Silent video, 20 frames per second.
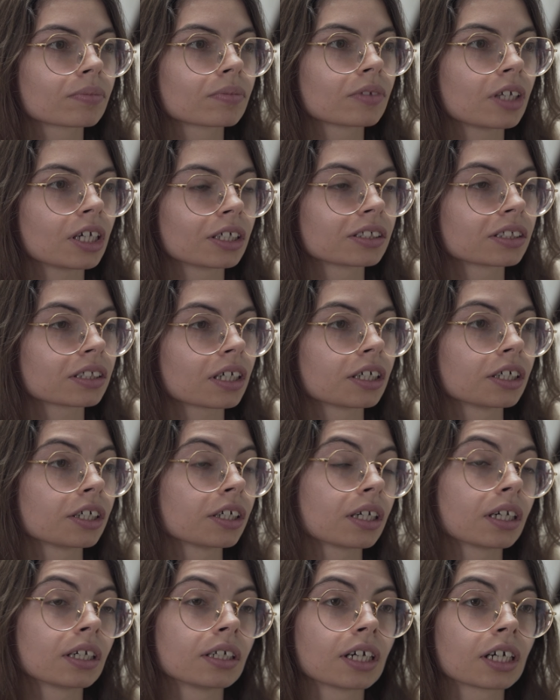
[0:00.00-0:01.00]
Yes,
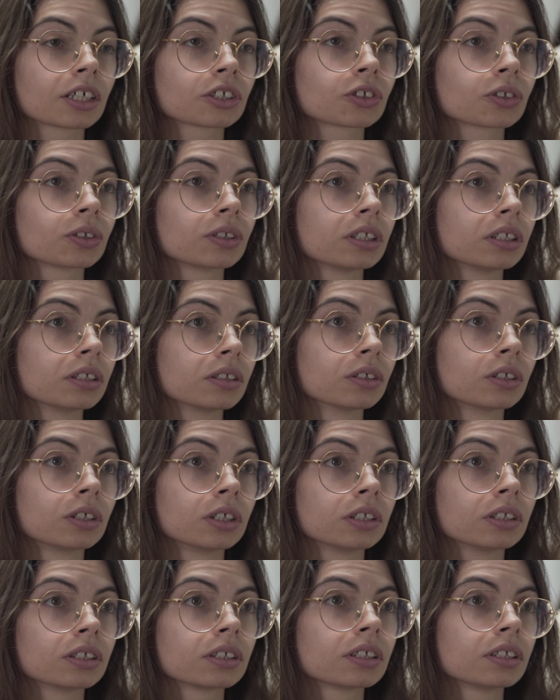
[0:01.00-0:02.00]
I actually
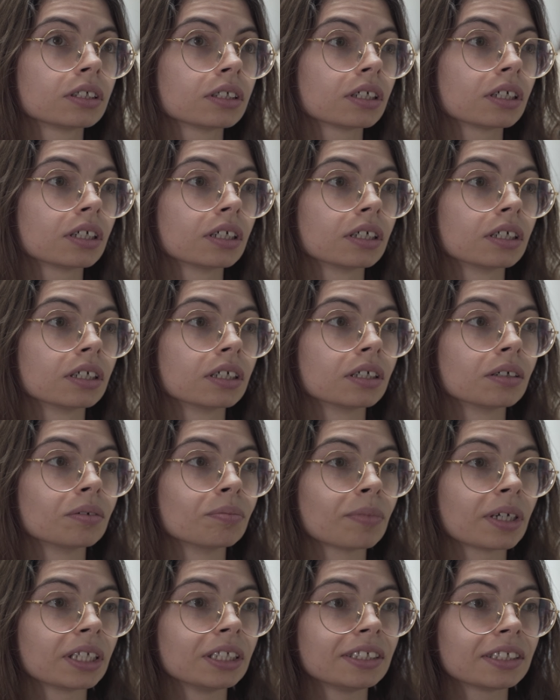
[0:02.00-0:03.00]
learned
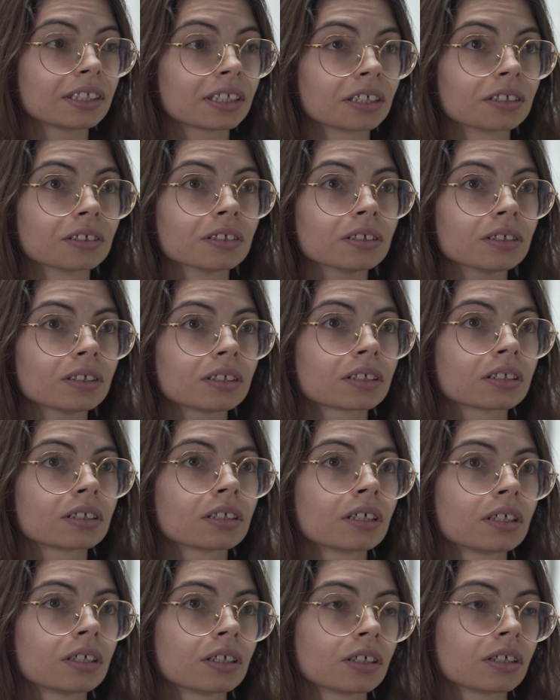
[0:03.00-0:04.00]
many skills
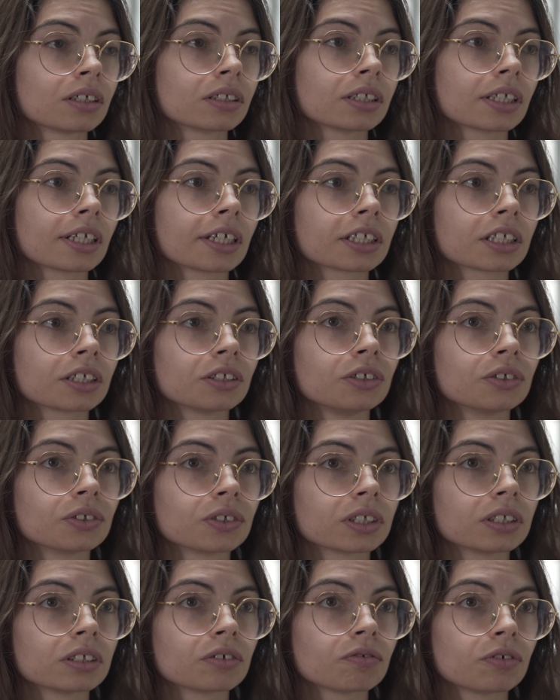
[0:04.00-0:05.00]
that I can
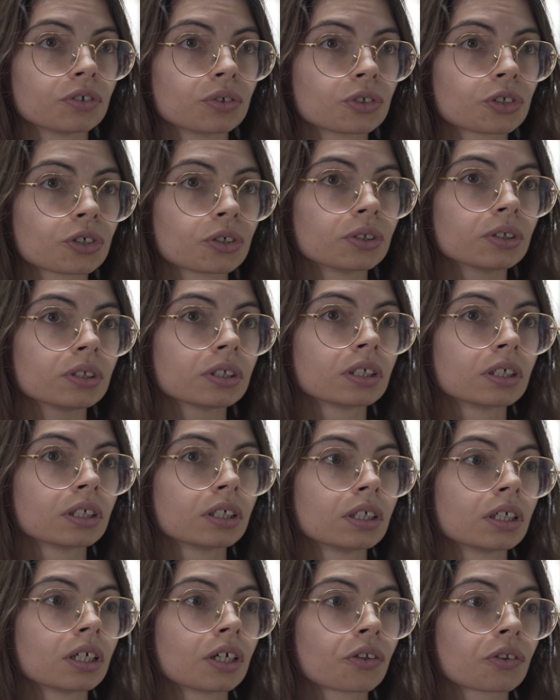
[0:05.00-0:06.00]
use in the future.
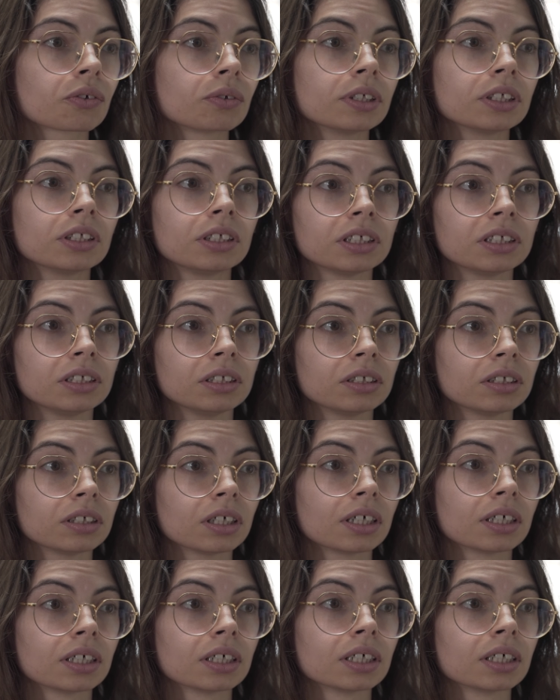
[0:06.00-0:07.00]

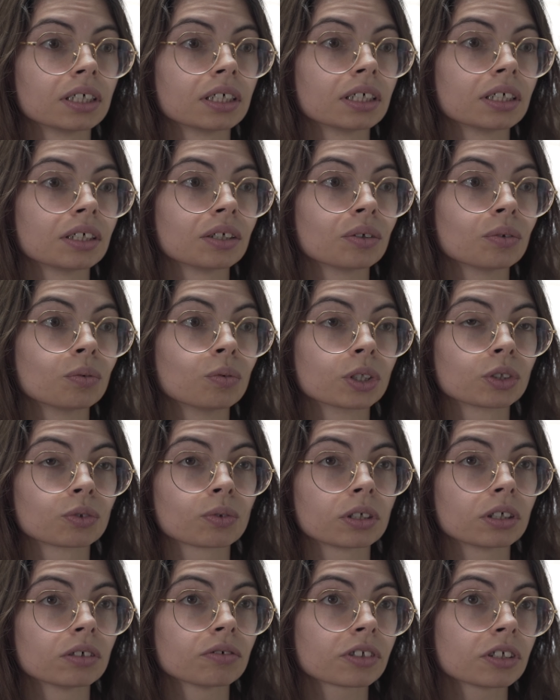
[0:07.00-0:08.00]
3D was
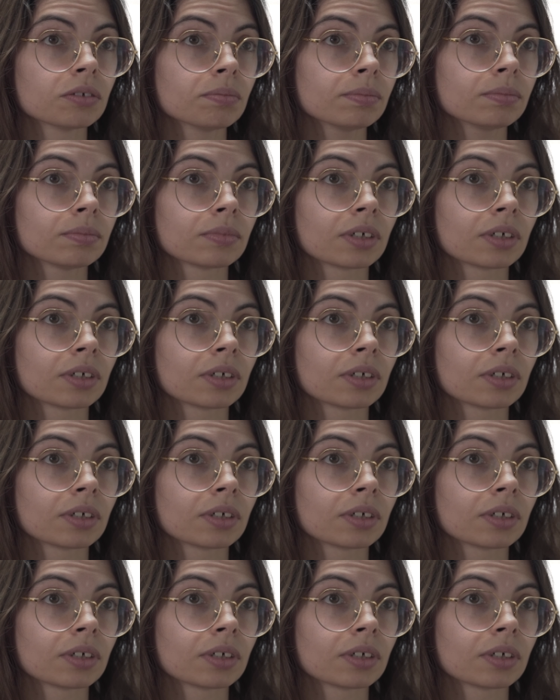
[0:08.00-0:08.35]
one of them.